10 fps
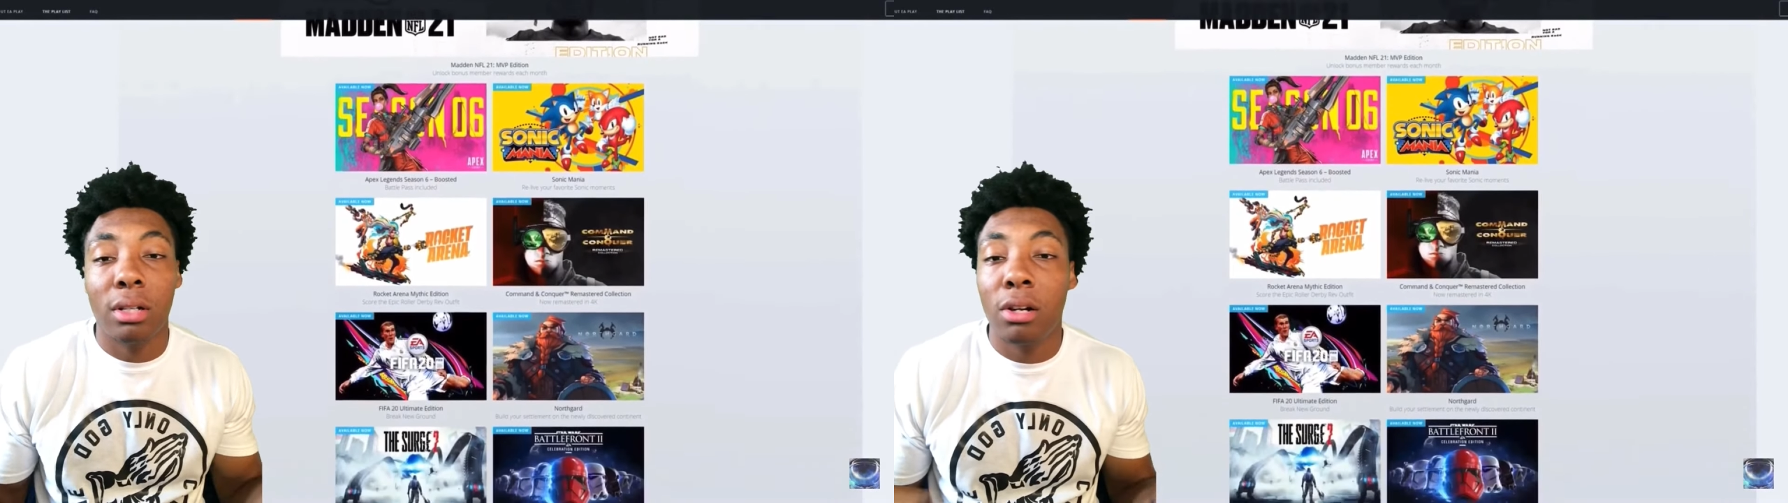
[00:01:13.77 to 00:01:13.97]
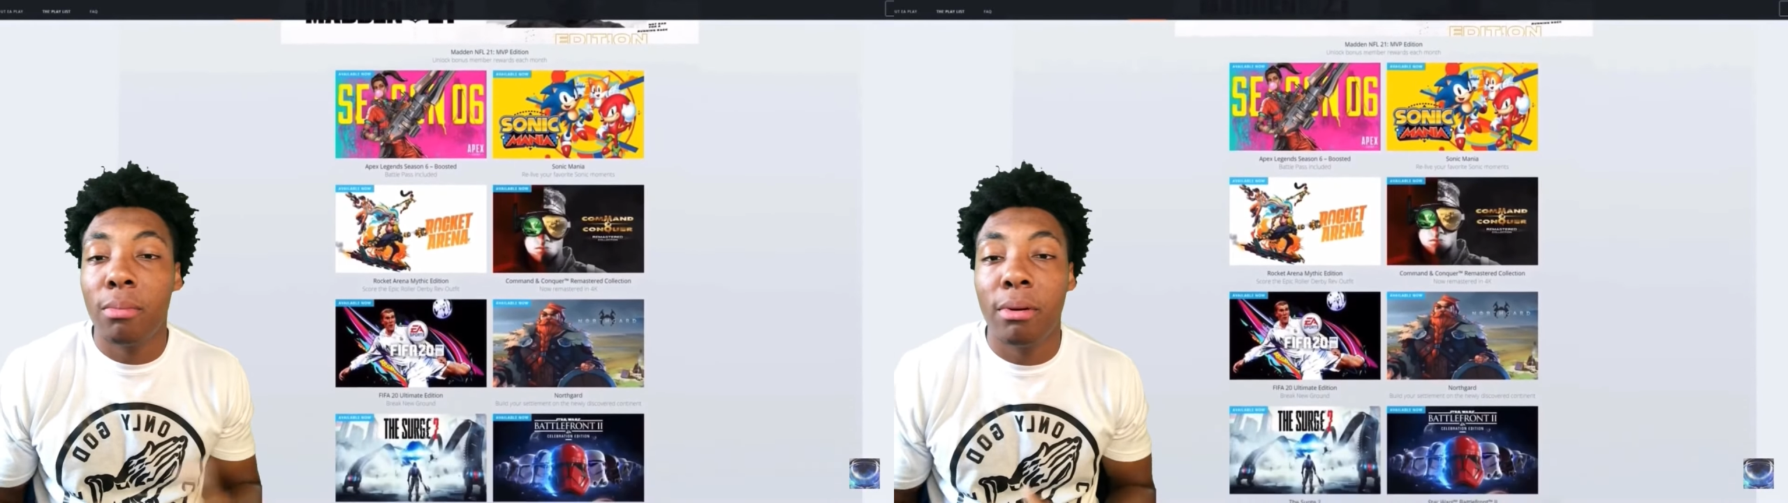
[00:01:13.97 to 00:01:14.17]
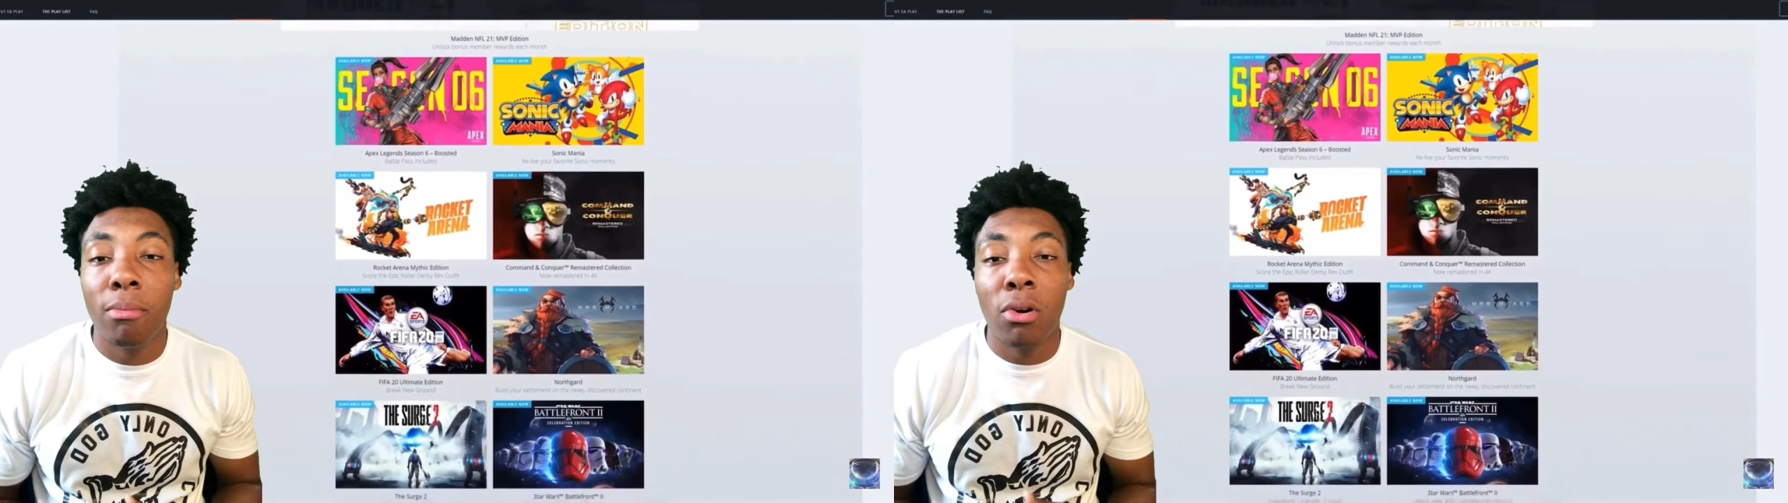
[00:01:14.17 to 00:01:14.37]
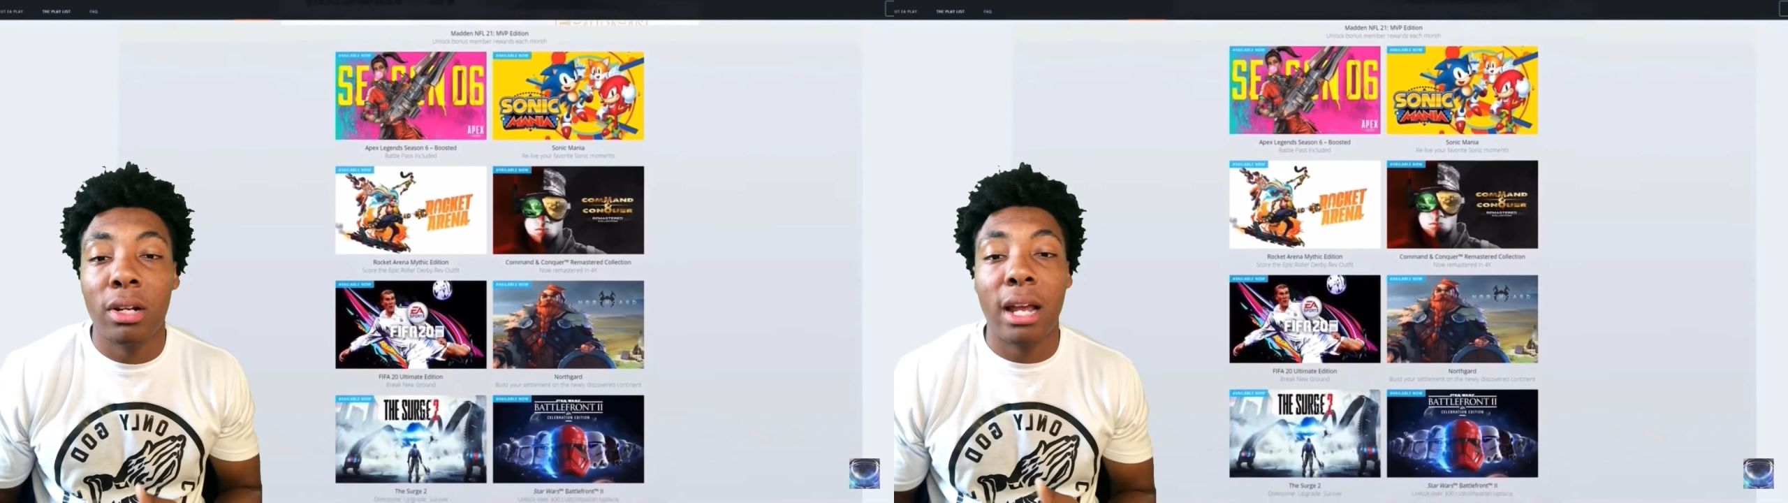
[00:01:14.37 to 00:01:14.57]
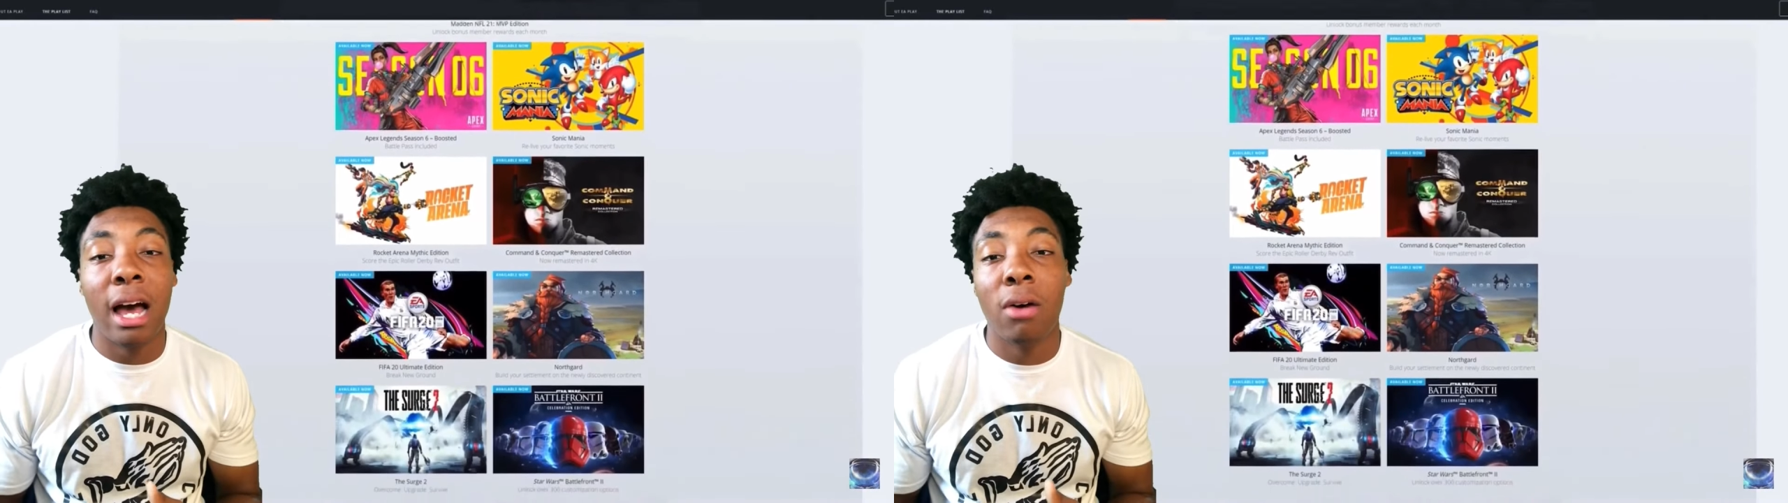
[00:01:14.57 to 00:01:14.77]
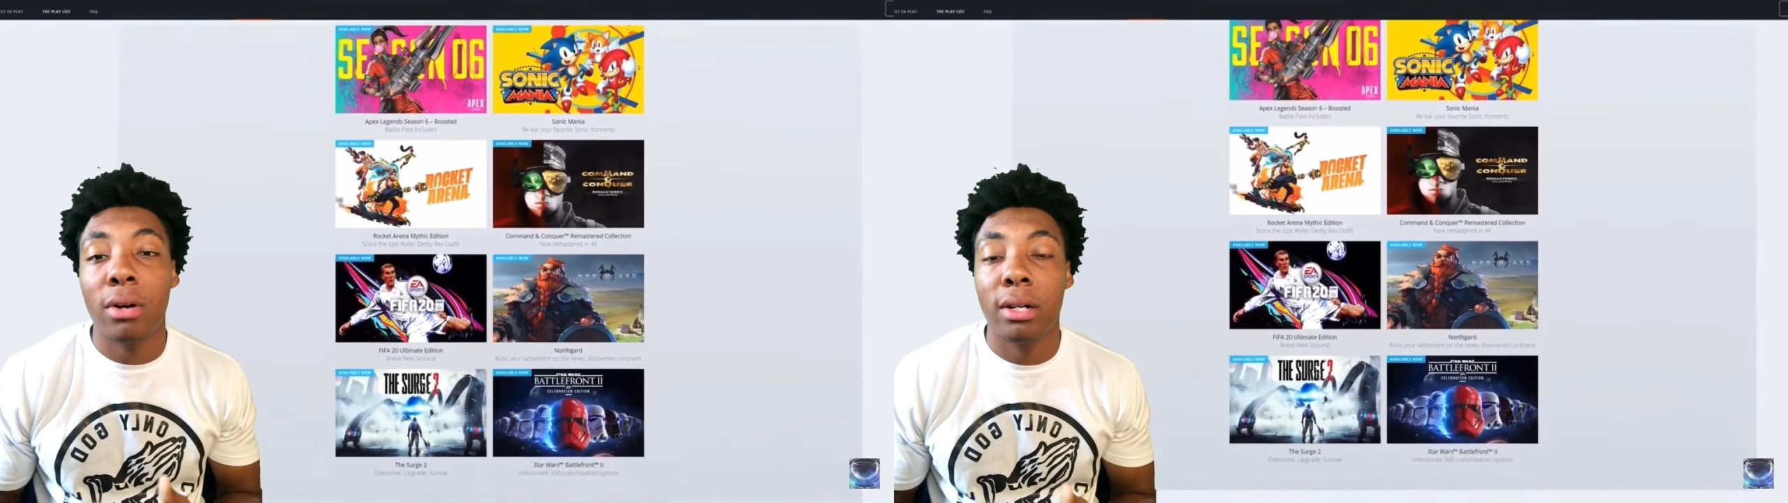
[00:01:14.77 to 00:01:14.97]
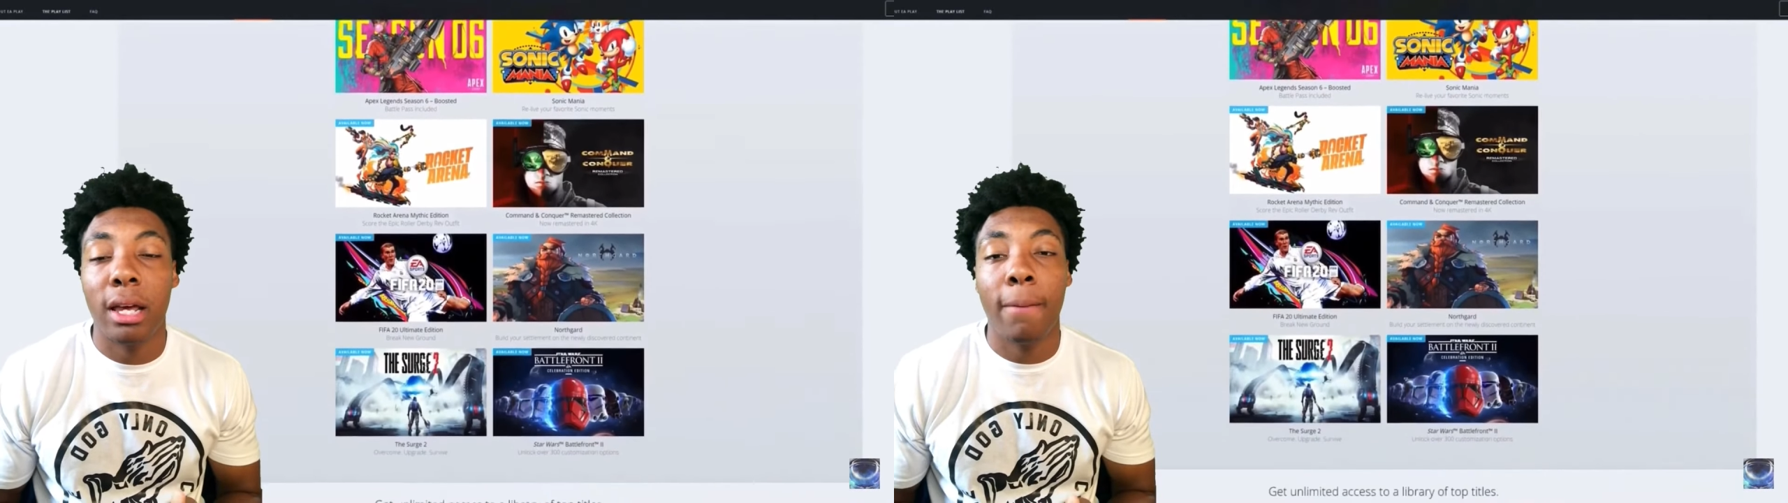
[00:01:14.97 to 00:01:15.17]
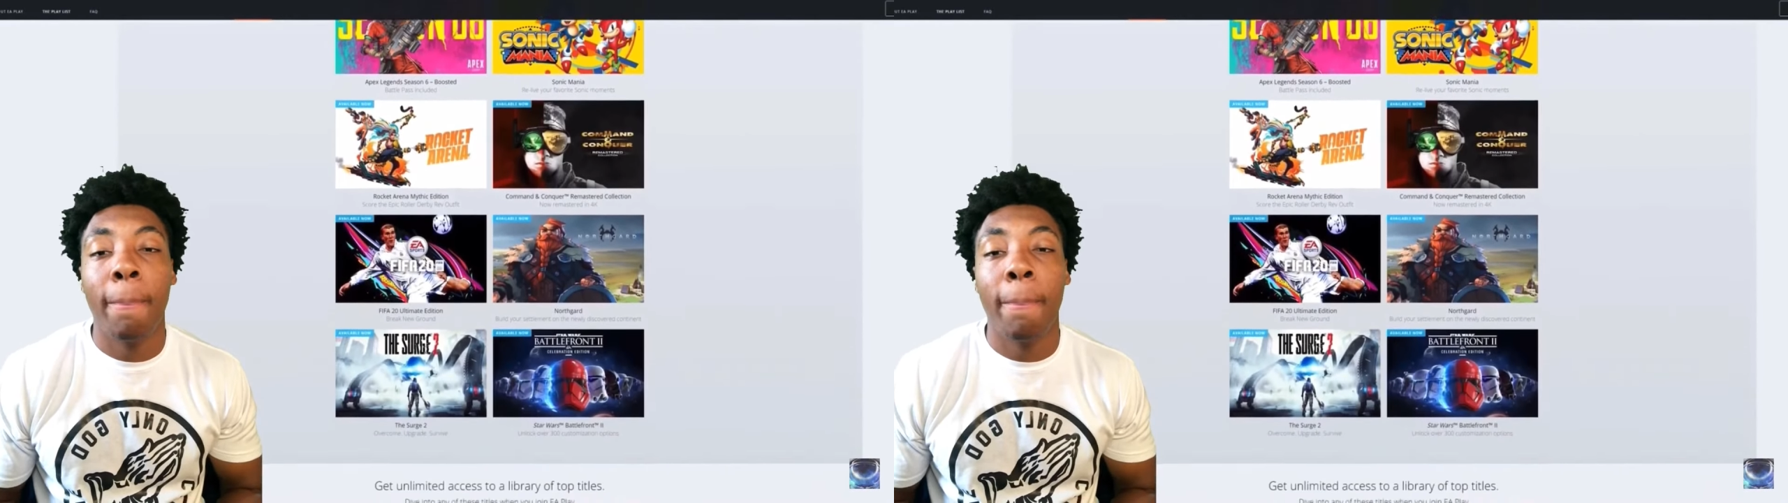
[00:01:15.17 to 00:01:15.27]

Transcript: little bit more than an hour a day.